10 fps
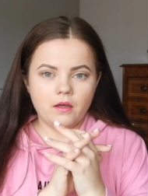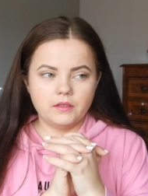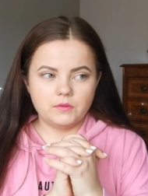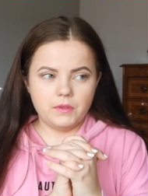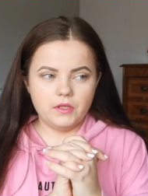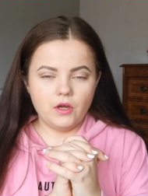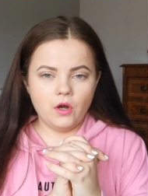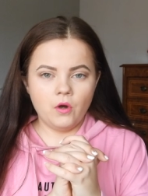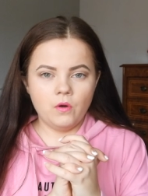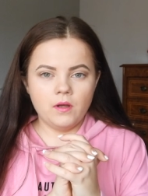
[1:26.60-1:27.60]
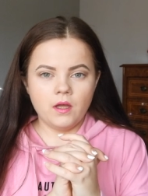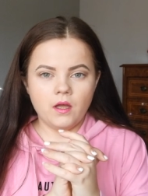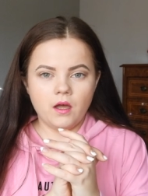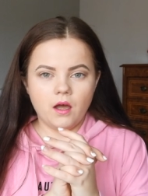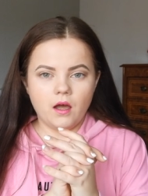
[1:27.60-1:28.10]
This video
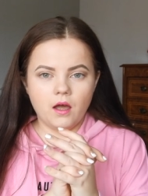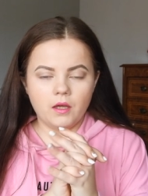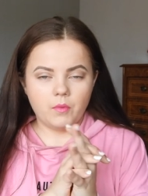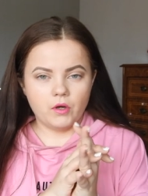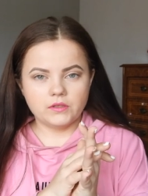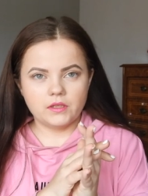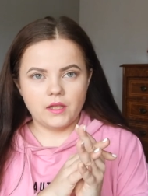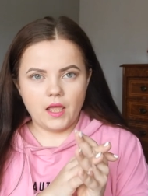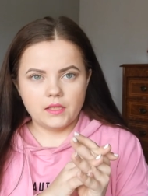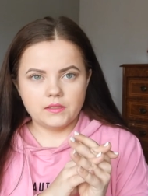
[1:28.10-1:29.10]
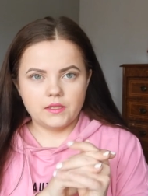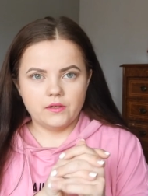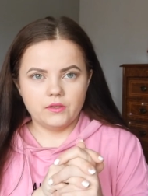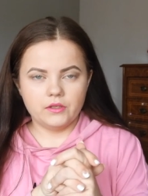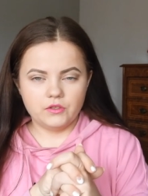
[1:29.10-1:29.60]
I posted last
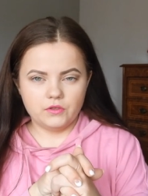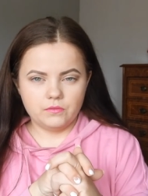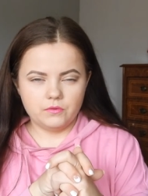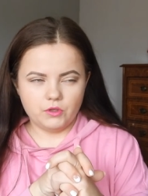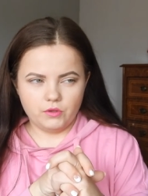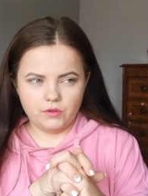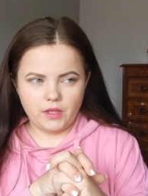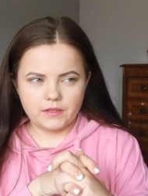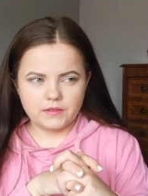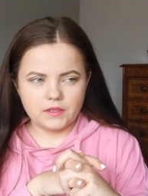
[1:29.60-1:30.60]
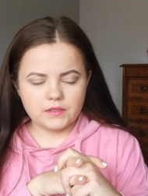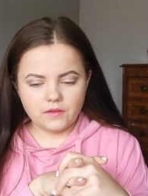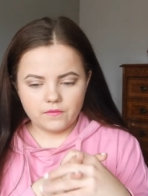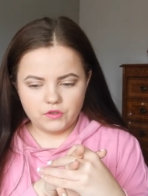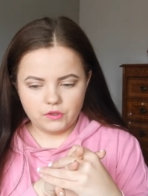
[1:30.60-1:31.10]
year in June, like
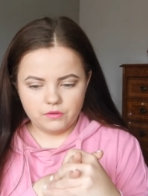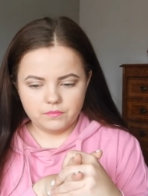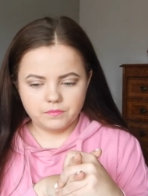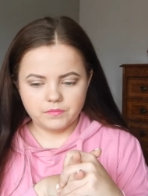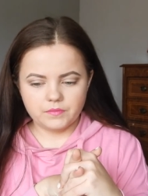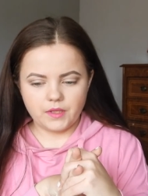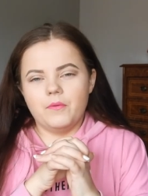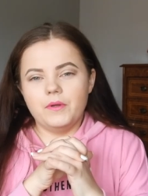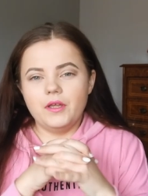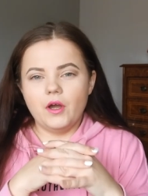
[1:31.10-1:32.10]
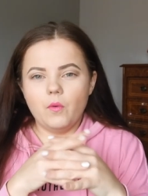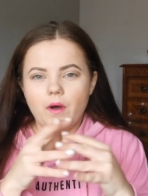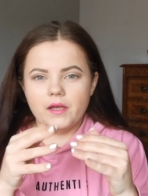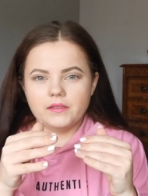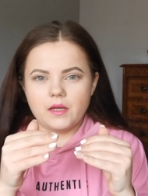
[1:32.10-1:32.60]
6th of June. Video
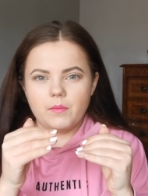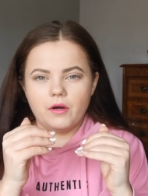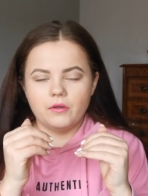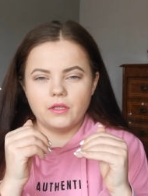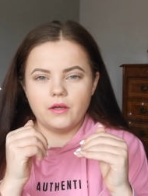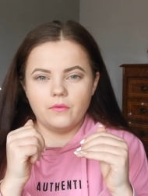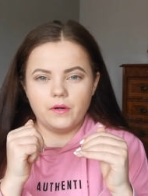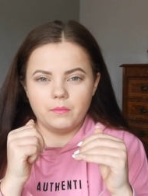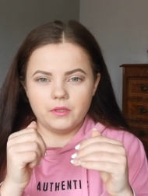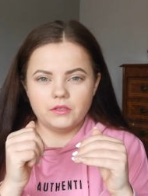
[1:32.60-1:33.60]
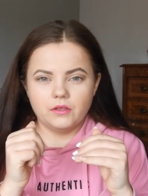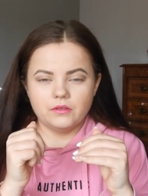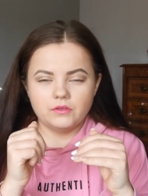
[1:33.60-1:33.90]
was about Remington